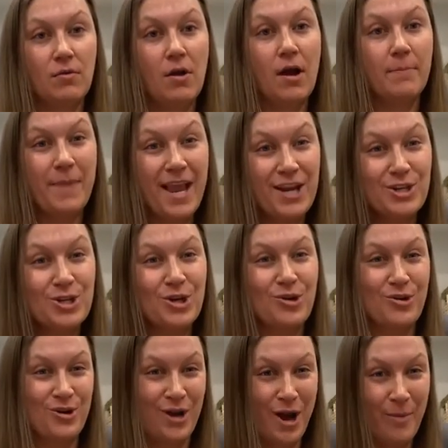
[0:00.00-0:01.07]
a patient or
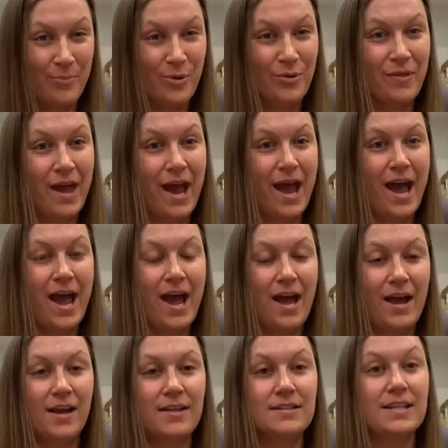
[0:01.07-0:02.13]
couple that
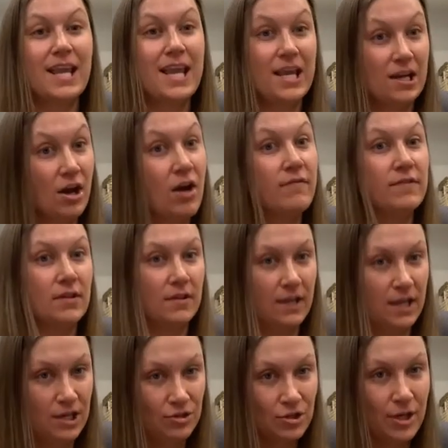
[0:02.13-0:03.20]
has
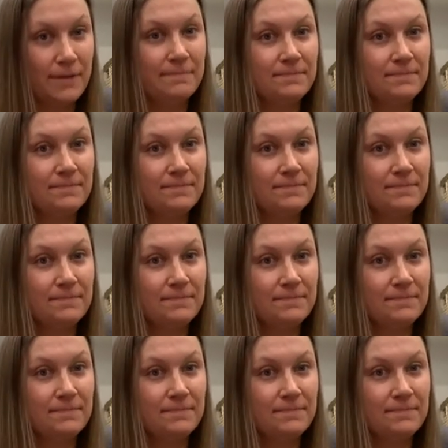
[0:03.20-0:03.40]
anovulation,